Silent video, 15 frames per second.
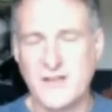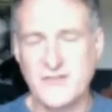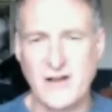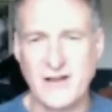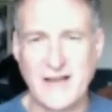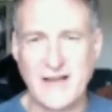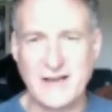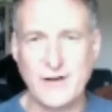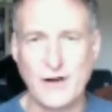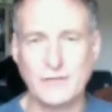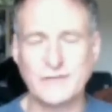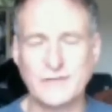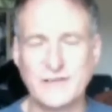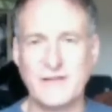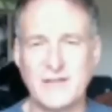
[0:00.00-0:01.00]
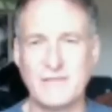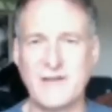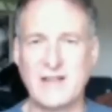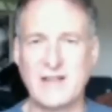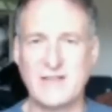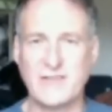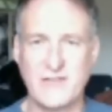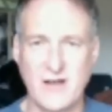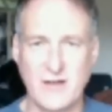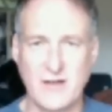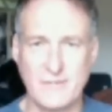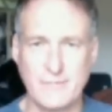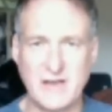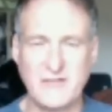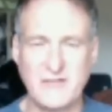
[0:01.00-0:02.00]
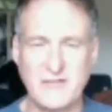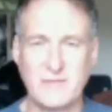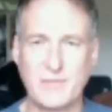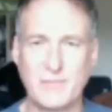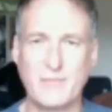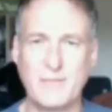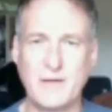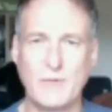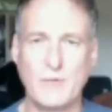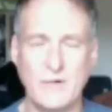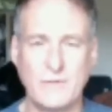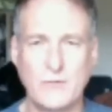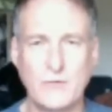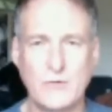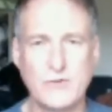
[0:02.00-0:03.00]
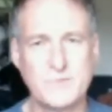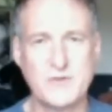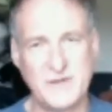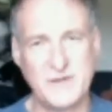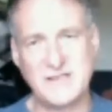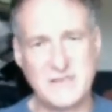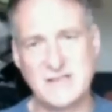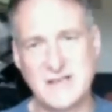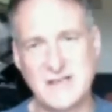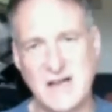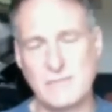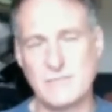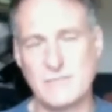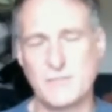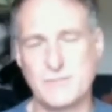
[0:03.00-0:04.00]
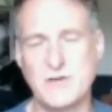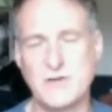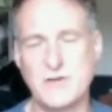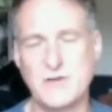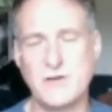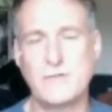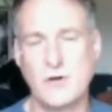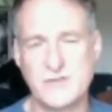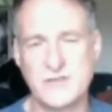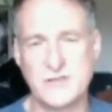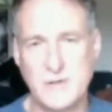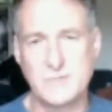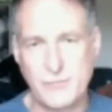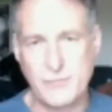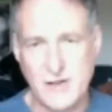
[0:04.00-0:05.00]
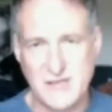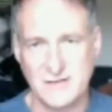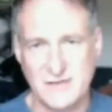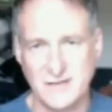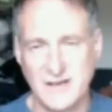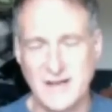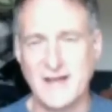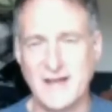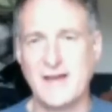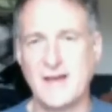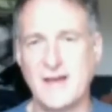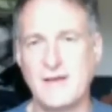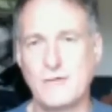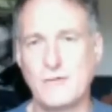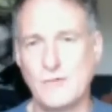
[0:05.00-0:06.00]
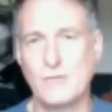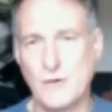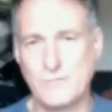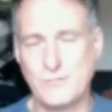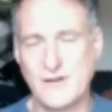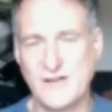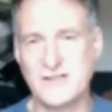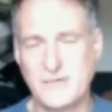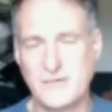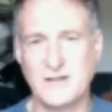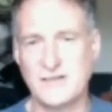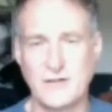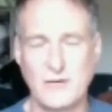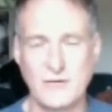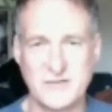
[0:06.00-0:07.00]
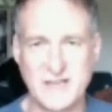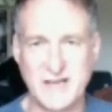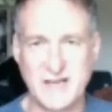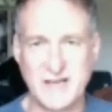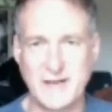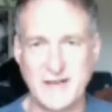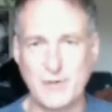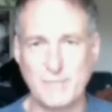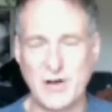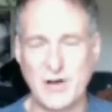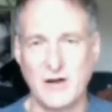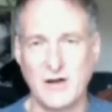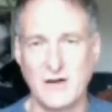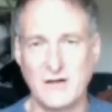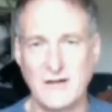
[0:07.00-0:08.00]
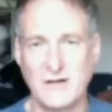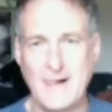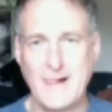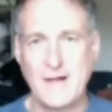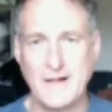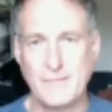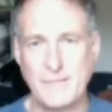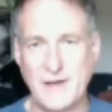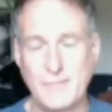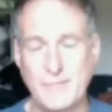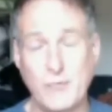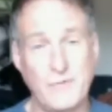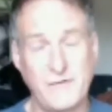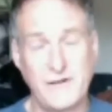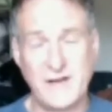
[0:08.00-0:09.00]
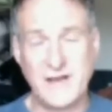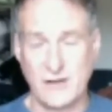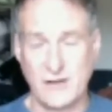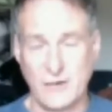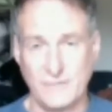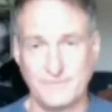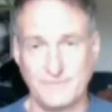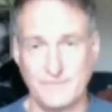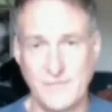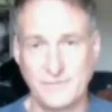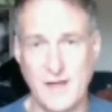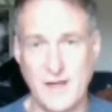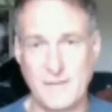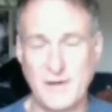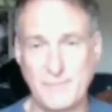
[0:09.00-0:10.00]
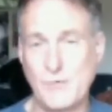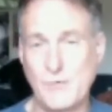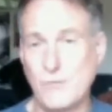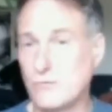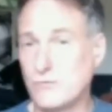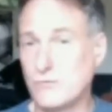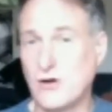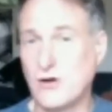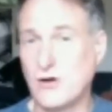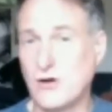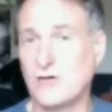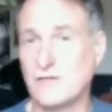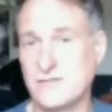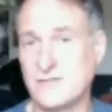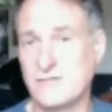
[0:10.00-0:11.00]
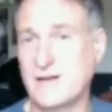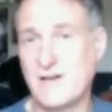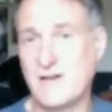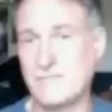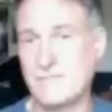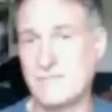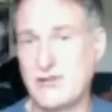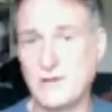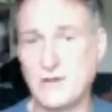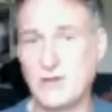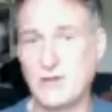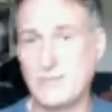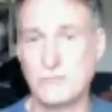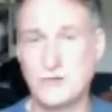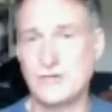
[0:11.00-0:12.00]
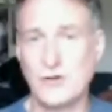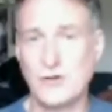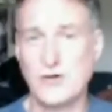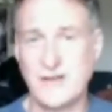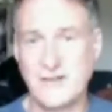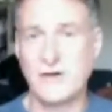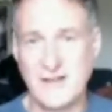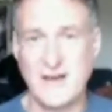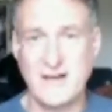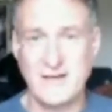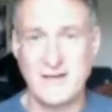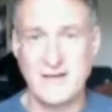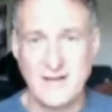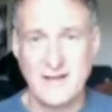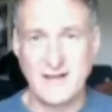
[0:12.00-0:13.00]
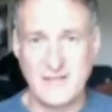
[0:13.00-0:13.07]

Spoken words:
start getting involved in the event, start meeting people, of course business comes, but you've got to be present. If you're not present and you're not taking part, people will forget you, and people will not recommend you because you're not in their